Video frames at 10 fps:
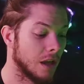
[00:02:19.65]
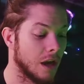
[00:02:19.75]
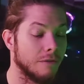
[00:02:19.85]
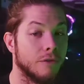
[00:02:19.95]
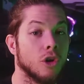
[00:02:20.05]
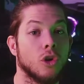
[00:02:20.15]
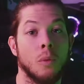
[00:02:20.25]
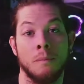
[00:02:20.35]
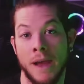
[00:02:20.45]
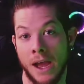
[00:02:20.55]
a vertical
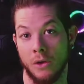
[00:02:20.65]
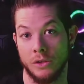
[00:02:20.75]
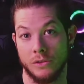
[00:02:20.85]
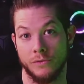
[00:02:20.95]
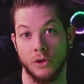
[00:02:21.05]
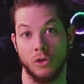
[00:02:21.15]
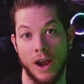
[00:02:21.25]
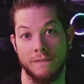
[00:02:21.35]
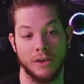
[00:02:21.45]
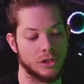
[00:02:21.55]
mount for
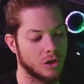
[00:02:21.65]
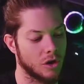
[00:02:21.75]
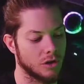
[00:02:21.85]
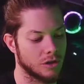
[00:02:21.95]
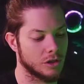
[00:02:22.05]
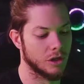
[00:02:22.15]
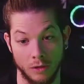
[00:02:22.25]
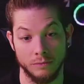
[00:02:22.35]
graphics cards.